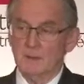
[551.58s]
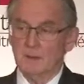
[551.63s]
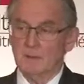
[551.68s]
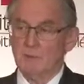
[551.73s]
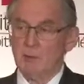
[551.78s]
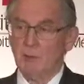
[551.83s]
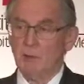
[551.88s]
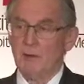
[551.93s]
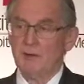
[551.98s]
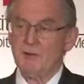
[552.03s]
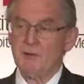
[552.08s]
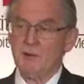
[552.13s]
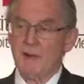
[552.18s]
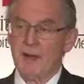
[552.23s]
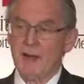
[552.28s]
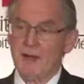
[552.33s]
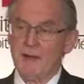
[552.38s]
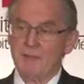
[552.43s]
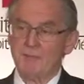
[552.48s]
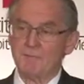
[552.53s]
Well, when you
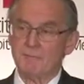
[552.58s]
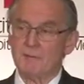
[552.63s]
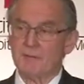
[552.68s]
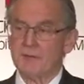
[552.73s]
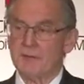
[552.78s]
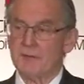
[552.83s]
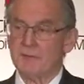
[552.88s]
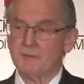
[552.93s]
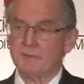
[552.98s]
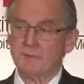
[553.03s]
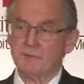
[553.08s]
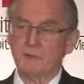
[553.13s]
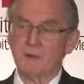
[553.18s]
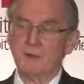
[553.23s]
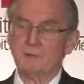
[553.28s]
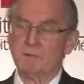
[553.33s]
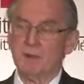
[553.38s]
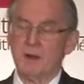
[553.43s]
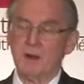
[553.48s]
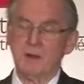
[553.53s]
have
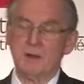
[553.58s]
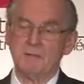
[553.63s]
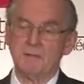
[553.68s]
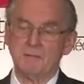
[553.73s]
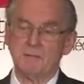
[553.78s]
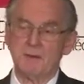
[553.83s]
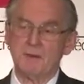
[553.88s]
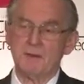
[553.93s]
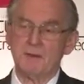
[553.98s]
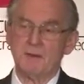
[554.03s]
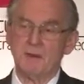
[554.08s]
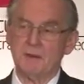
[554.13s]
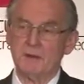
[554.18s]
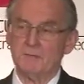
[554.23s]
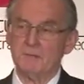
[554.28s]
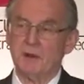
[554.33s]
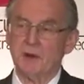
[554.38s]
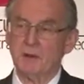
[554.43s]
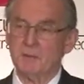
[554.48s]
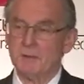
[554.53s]
third-party funding
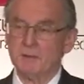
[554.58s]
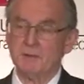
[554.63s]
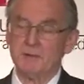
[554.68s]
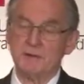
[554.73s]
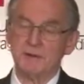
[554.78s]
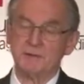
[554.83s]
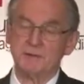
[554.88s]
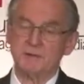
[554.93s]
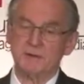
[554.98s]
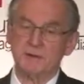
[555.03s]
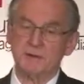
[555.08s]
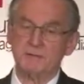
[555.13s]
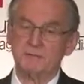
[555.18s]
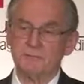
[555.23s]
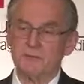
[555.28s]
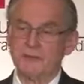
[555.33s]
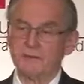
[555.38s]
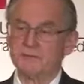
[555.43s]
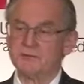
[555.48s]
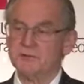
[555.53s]
of arbitration, in
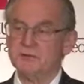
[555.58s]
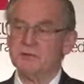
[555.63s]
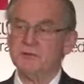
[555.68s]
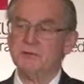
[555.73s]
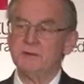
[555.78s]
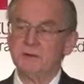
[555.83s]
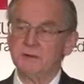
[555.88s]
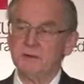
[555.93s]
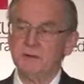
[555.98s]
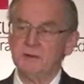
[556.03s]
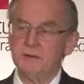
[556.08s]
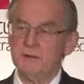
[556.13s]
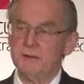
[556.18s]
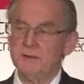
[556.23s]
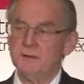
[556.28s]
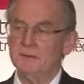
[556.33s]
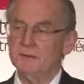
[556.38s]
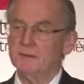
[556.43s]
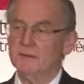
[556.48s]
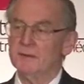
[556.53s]
effect
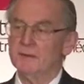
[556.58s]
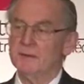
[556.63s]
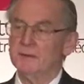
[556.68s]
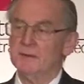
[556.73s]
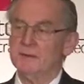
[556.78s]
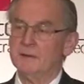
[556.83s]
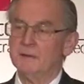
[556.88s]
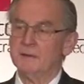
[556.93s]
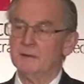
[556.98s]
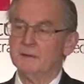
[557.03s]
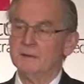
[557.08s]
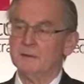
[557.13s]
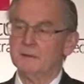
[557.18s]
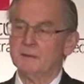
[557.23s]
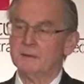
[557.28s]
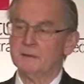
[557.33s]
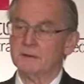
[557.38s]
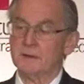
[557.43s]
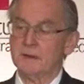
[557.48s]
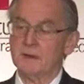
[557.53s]
syndicating
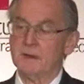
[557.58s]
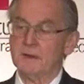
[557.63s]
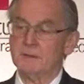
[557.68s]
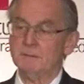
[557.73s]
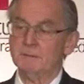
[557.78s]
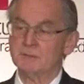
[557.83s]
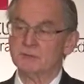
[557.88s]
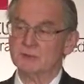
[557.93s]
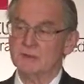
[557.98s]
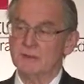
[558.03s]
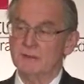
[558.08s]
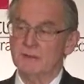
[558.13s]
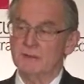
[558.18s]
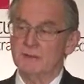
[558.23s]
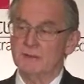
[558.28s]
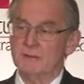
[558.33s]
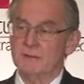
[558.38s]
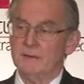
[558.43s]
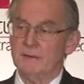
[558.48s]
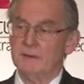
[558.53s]
claims,
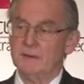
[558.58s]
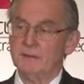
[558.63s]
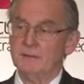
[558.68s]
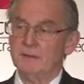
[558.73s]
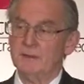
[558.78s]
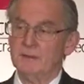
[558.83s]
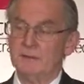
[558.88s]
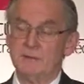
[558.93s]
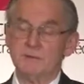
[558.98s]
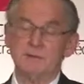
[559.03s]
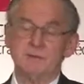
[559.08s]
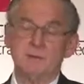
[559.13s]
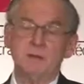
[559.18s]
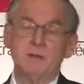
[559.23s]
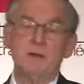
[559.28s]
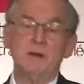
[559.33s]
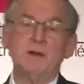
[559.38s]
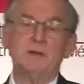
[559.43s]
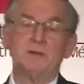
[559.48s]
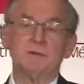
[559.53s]
there is a
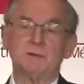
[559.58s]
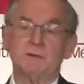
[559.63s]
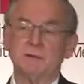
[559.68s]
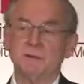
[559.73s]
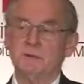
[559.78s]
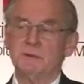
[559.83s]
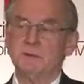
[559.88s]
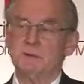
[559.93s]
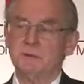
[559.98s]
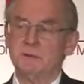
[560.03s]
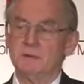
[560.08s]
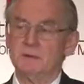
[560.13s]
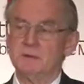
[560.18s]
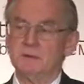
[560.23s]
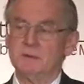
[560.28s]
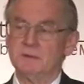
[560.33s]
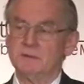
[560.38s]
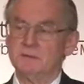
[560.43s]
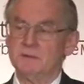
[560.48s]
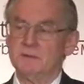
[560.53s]
real issue,
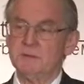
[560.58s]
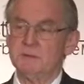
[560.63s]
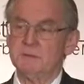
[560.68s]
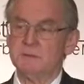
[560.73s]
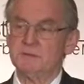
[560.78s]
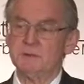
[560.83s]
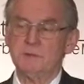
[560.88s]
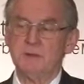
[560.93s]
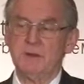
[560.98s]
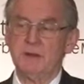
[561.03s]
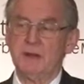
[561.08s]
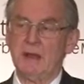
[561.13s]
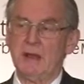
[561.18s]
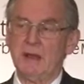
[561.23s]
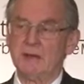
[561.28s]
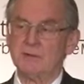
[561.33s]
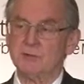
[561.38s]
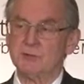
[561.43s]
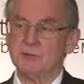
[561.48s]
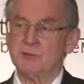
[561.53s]
it seems to me,
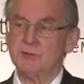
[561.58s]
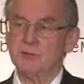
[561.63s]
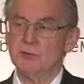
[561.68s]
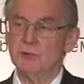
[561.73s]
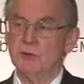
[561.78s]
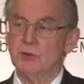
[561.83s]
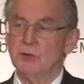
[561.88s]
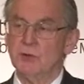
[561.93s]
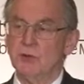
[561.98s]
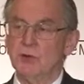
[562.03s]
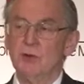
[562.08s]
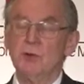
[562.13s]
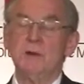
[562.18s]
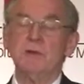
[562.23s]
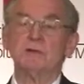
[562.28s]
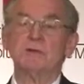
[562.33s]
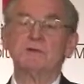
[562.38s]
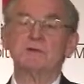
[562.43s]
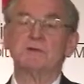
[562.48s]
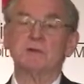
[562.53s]
as to who
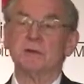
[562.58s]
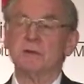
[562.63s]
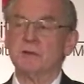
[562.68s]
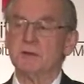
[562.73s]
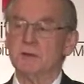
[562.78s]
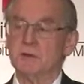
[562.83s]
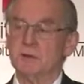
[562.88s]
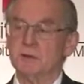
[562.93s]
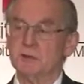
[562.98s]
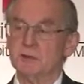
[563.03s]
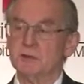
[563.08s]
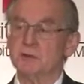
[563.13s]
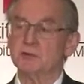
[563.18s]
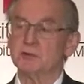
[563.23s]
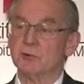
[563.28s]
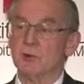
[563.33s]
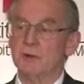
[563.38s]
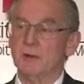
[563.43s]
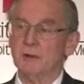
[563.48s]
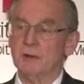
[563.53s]
is
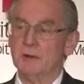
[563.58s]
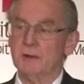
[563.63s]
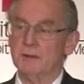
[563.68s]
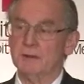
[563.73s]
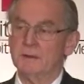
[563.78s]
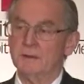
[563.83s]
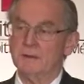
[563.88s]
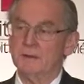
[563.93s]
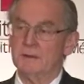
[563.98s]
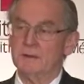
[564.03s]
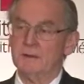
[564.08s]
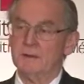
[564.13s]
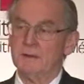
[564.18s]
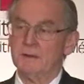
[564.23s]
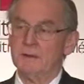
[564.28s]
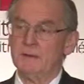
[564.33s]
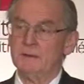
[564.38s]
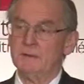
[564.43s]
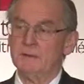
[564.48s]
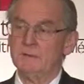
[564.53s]
controlling
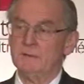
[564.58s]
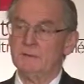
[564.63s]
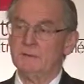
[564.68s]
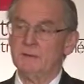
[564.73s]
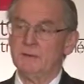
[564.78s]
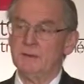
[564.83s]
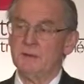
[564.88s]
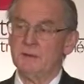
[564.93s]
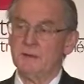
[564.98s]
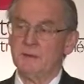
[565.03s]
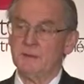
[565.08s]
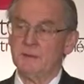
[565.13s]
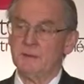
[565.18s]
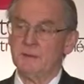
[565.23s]
the